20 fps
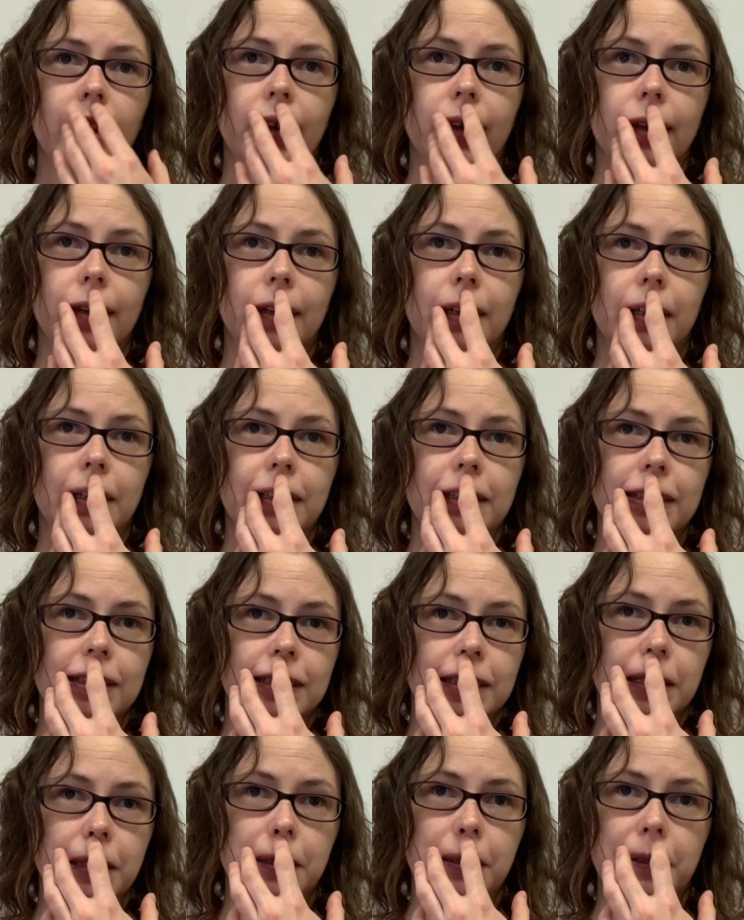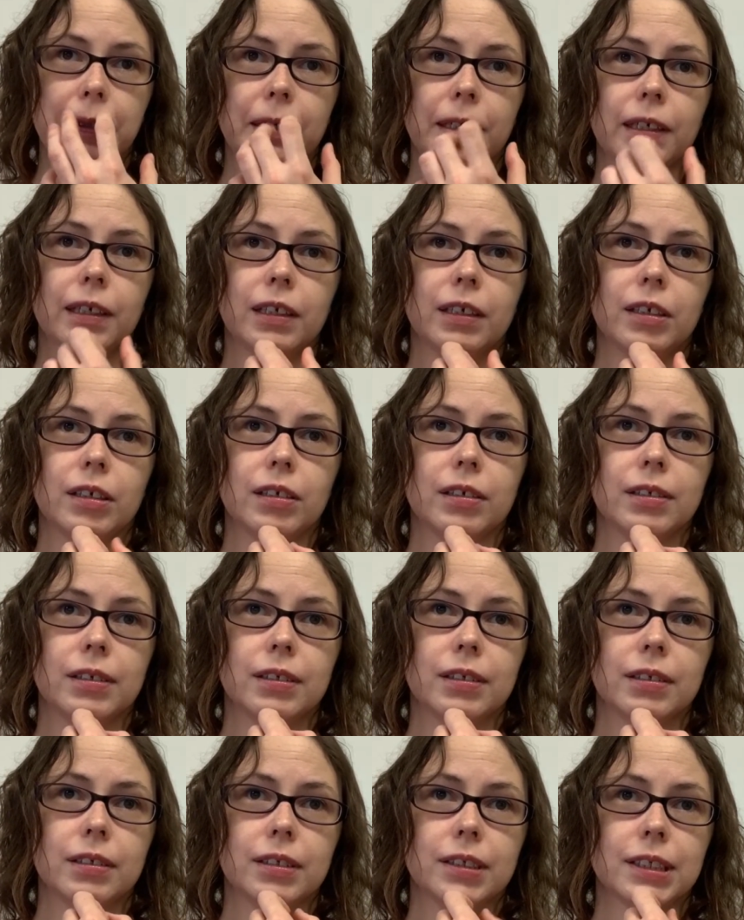and
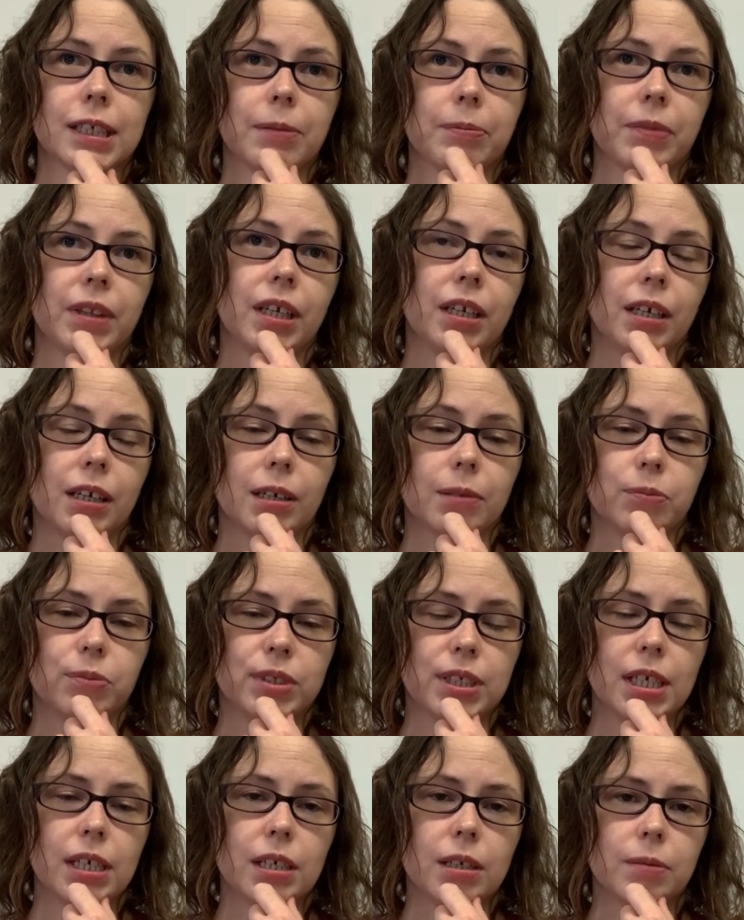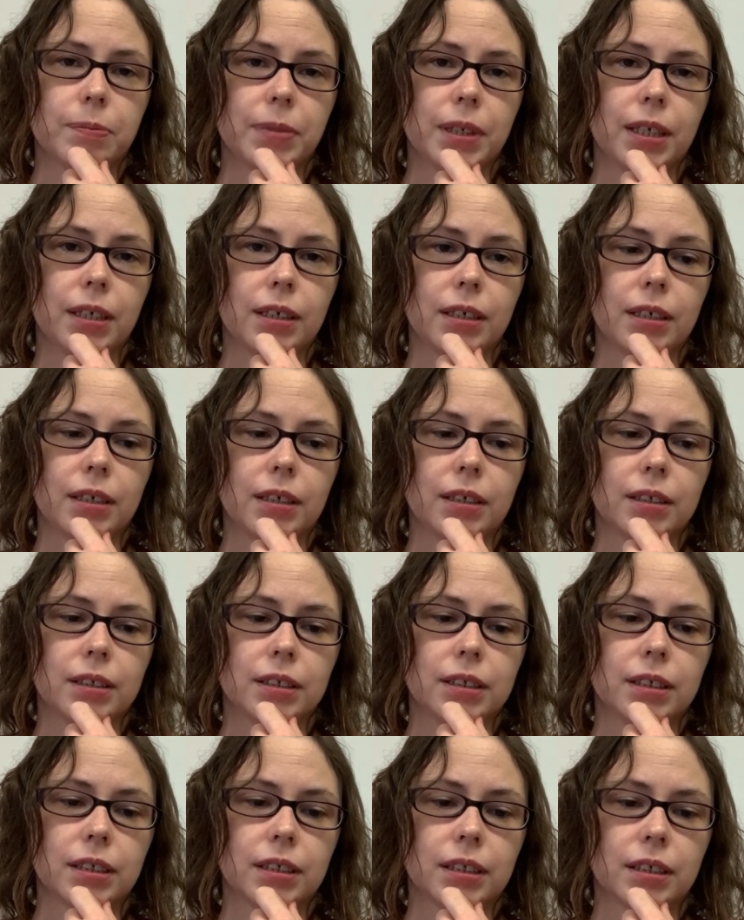something comes up
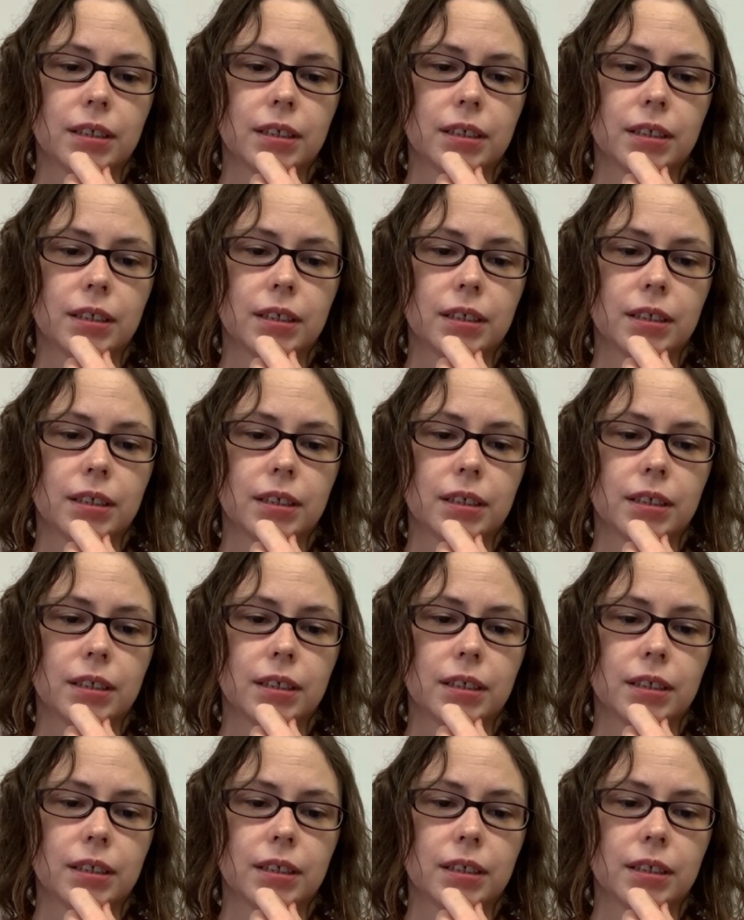and